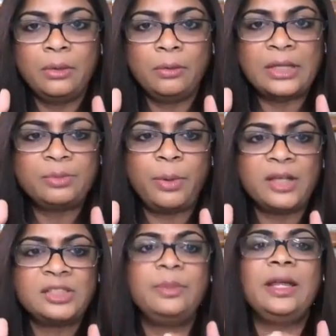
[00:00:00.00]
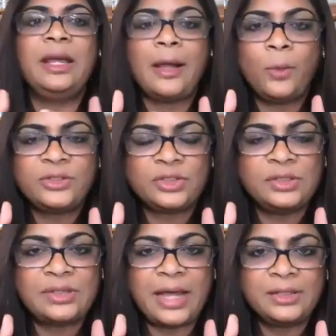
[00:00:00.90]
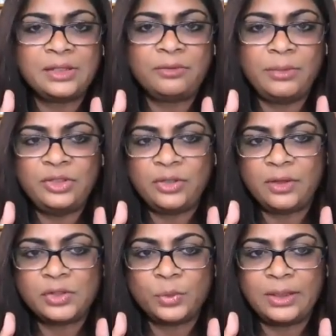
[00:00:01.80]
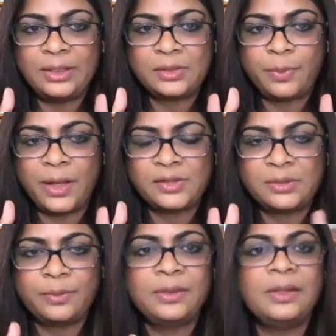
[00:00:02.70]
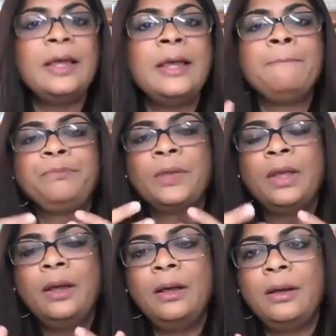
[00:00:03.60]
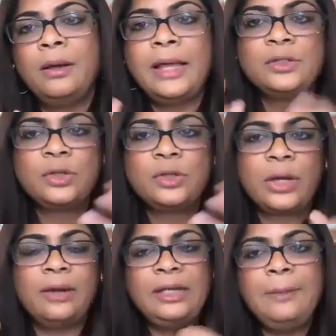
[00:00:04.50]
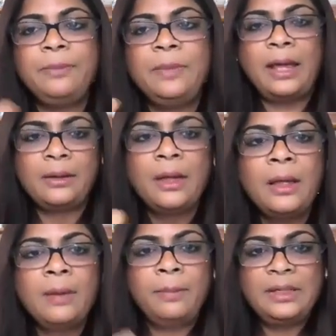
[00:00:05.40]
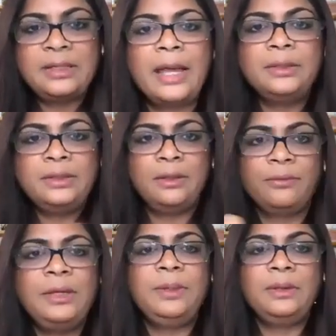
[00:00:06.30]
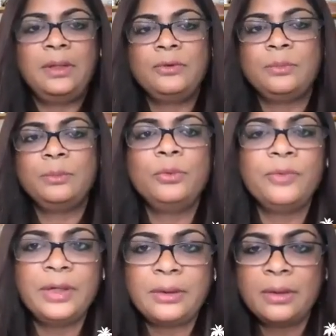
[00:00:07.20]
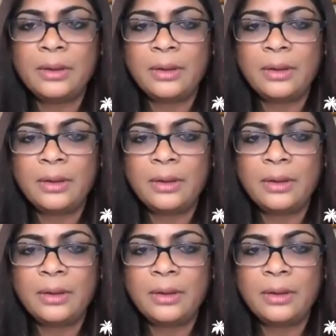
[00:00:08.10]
as possible, get our questions answered from each other as quickly as possible. And so kind of keep that mentality of keeping things moving.